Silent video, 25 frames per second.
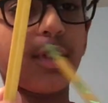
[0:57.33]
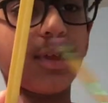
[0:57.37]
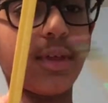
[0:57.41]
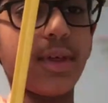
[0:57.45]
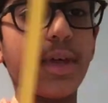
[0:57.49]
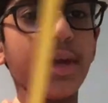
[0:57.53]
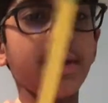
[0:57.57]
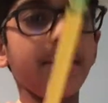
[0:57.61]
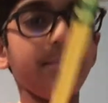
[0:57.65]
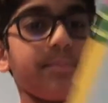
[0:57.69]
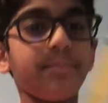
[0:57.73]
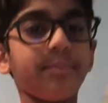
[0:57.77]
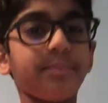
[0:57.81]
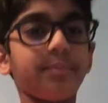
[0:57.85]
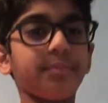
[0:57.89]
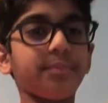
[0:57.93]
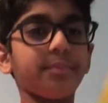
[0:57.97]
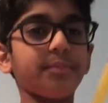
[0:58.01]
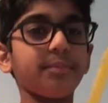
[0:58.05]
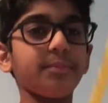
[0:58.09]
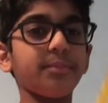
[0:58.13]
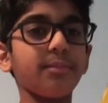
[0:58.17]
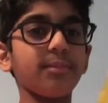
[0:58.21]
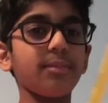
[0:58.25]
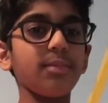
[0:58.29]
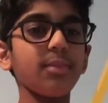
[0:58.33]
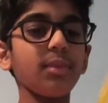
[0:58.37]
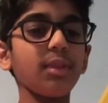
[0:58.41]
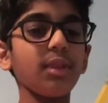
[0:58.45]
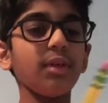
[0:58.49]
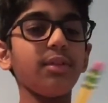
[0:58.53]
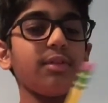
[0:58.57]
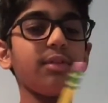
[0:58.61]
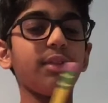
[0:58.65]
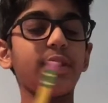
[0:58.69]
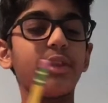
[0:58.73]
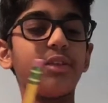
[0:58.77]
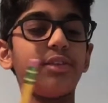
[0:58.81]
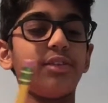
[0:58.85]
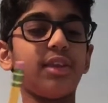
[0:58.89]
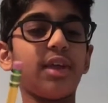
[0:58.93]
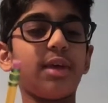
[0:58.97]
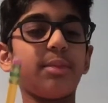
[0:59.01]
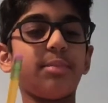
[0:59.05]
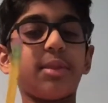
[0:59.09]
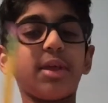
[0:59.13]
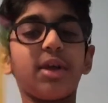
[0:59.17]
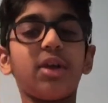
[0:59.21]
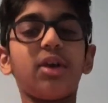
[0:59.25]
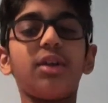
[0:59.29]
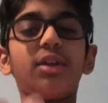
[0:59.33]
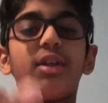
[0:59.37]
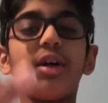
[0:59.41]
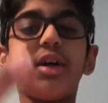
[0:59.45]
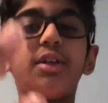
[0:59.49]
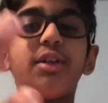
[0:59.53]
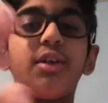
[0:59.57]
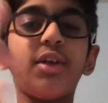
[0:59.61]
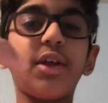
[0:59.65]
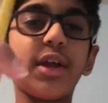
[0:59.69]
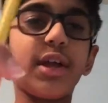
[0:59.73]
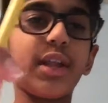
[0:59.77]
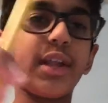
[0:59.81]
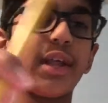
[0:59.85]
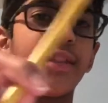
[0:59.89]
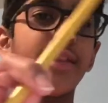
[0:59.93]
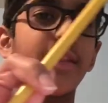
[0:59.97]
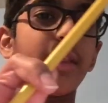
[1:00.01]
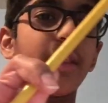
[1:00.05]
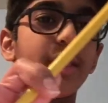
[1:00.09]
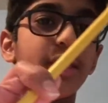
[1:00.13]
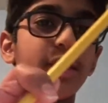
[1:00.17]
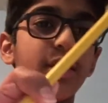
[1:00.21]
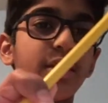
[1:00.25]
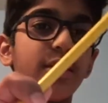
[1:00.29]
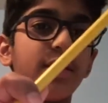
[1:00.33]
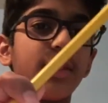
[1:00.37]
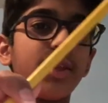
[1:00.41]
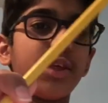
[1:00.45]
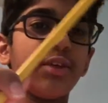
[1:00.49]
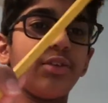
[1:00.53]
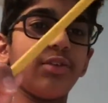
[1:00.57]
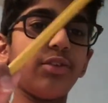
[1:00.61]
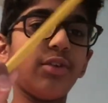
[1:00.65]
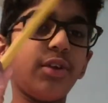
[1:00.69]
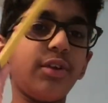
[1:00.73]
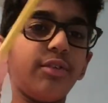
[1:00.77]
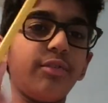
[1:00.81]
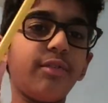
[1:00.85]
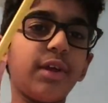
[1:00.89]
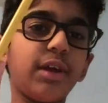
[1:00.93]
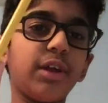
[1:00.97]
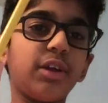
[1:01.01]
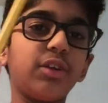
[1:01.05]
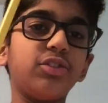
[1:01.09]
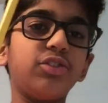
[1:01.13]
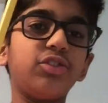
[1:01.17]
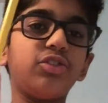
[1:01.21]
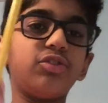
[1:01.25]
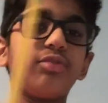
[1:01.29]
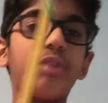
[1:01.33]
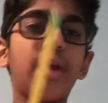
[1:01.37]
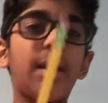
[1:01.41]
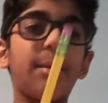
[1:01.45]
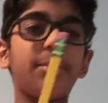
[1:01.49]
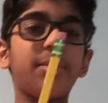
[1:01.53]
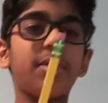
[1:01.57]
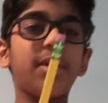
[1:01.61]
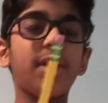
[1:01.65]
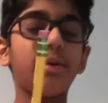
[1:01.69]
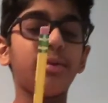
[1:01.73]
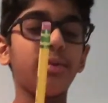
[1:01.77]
Okay? And then same thing on the other hand, and then these 3 fingers just wrap around.